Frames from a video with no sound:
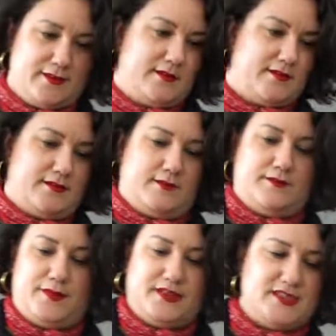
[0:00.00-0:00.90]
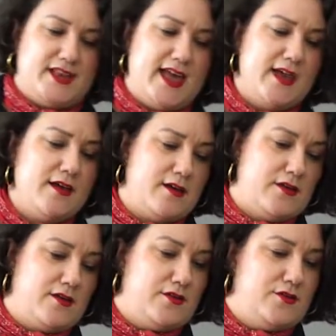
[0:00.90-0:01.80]
But today,
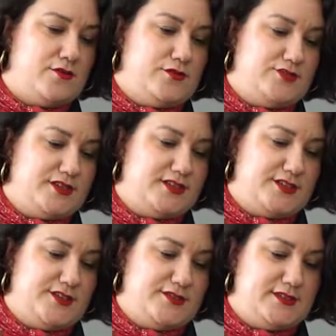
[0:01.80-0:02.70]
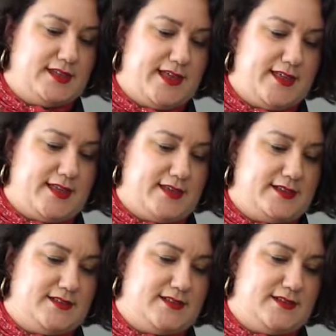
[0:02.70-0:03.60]
we'll just use it like
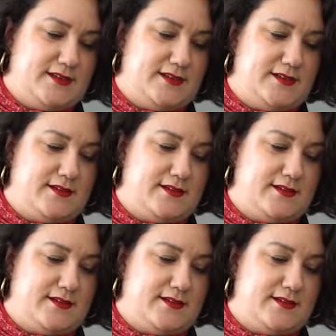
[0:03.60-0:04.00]
this.